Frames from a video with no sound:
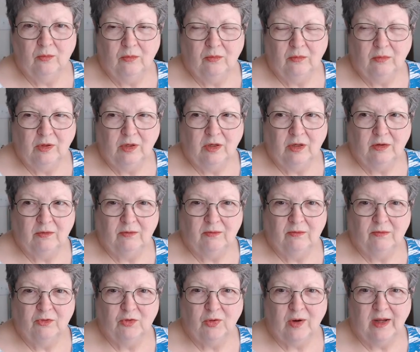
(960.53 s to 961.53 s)
you know,
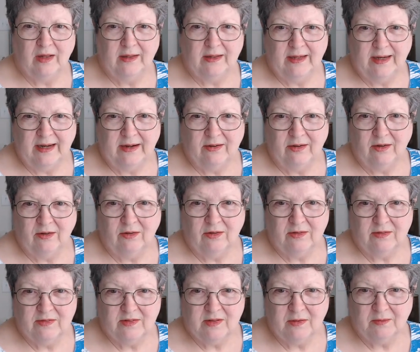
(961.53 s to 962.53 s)
trial and error on
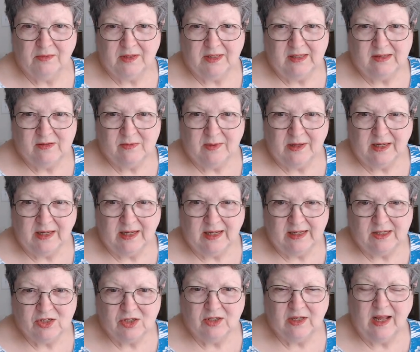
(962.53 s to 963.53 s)
some of these
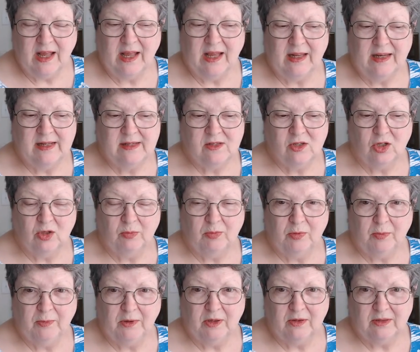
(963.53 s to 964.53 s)
medications. And he's going to
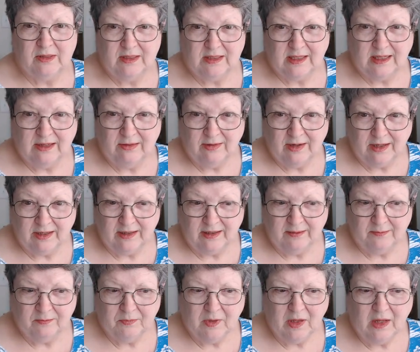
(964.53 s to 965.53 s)
put me on a diuretic
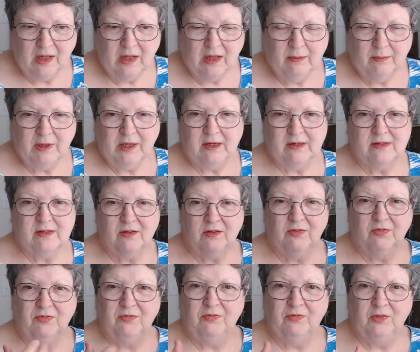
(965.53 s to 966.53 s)
because of the
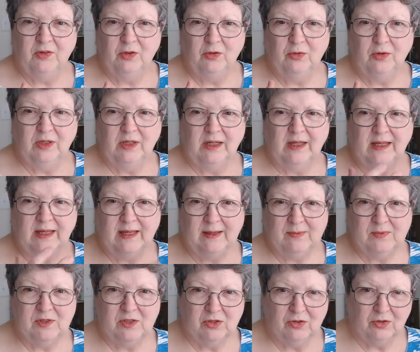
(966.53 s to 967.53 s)
fluid. It
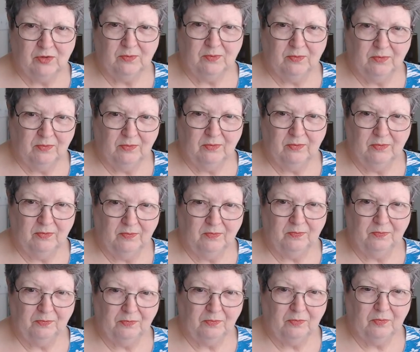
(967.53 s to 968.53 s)
keeps your,
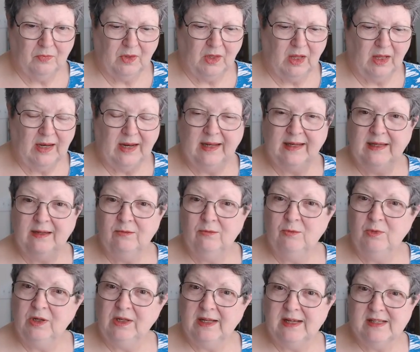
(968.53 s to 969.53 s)
and I didn't
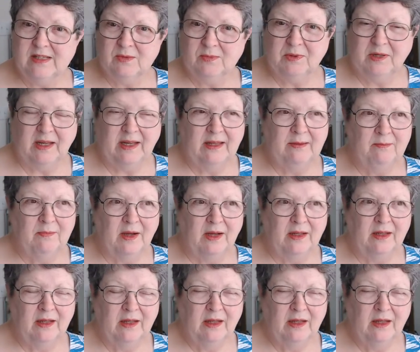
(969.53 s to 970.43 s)
realize it, but I had my,